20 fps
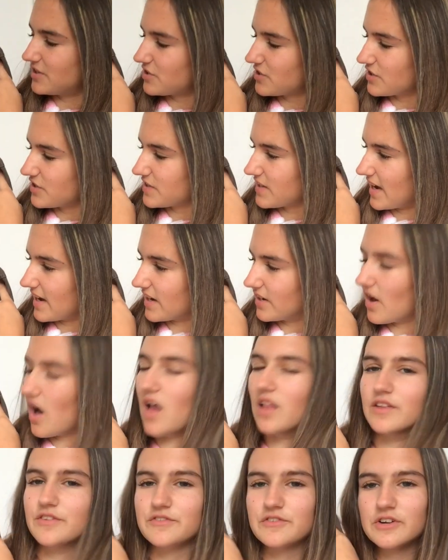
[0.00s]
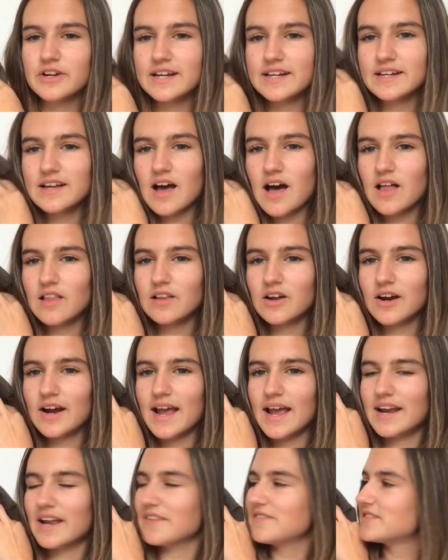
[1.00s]
It's just like an olive green color,
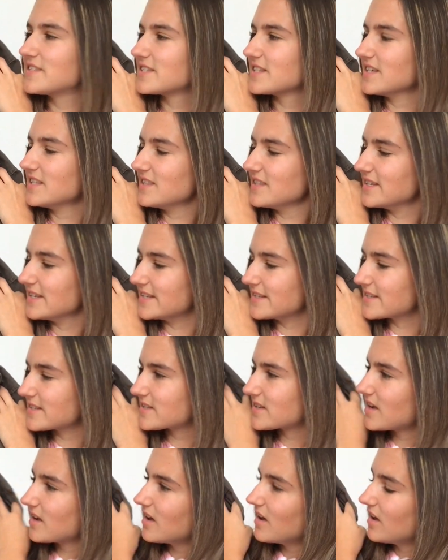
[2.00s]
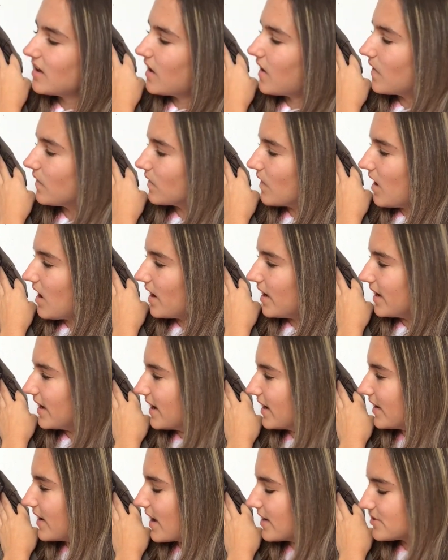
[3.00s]
and I've seen these a lot,
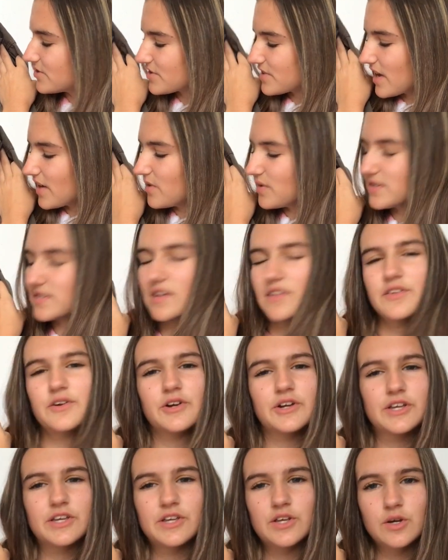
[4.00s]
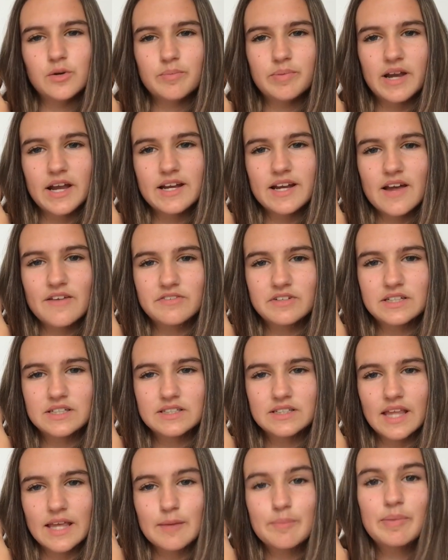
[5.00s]
and I always thought they were cute, but I
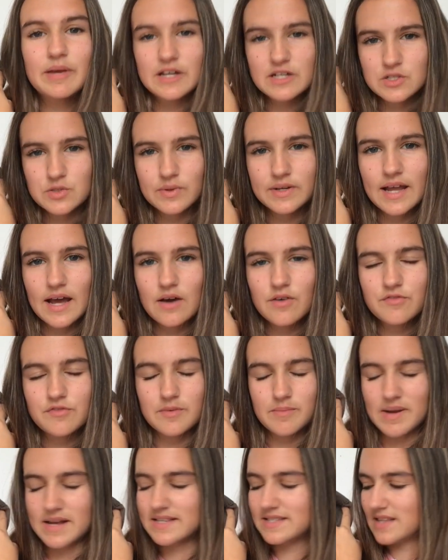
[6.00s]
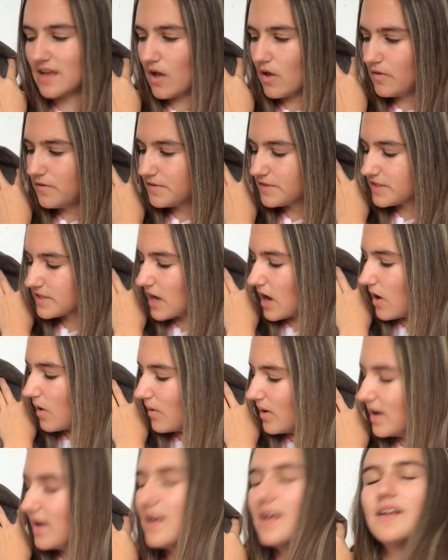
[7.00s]
never like picked one out for myself,
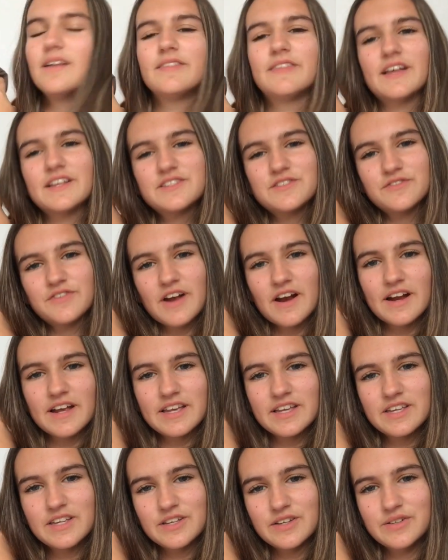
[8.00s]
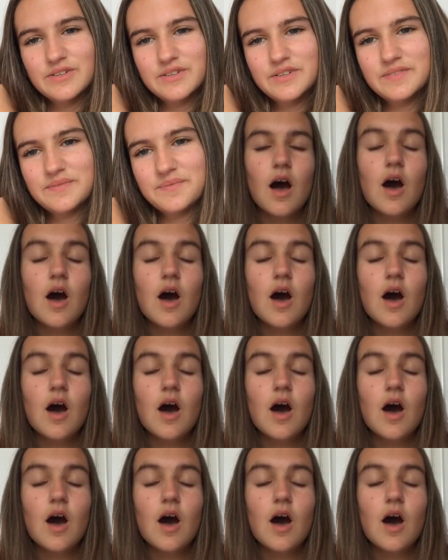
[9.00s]
so that's very cute.